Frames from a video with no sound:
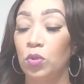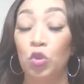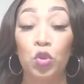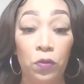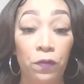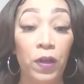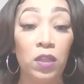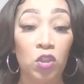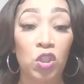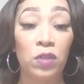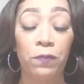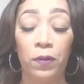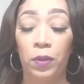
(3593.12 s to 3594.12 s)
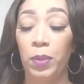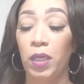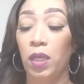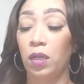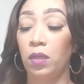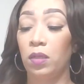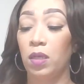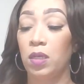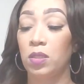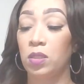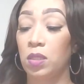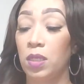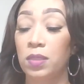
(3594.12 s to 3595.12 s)
true fellowship from the beginning.
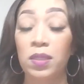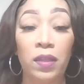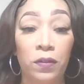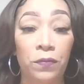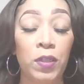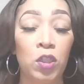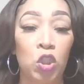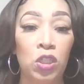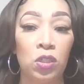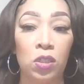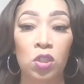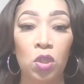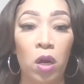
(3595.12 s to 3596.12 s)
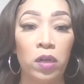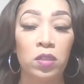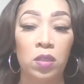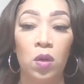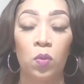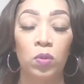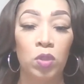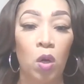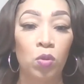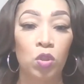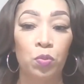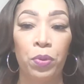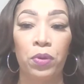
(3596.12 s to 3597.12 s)
It's at the feet of Jesus. It starts with the
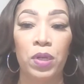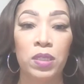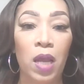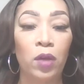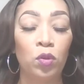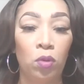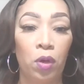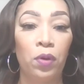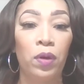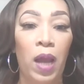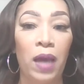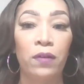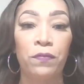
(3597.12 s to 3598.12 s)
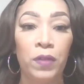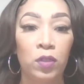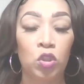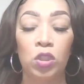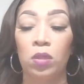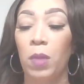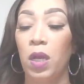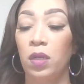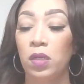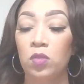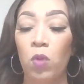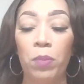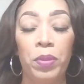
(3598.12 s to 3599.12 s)
Holy Spirit. That's how you learn how to fellowship.
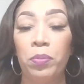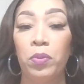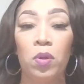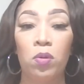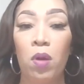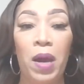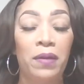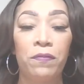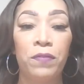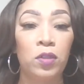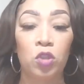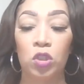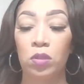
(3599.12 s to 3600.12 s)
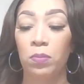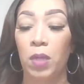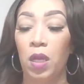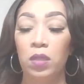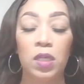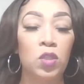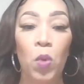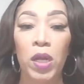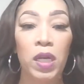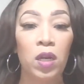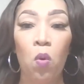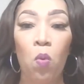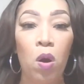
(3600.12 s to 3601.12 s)
That's why people don't know how to fellowship. That's why
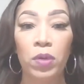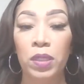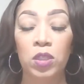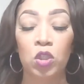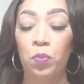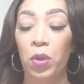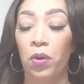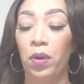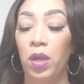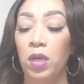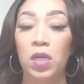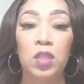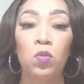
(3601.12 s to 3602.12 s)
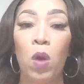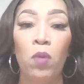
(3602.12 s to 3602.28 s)
they don't walk in the Spirit. That's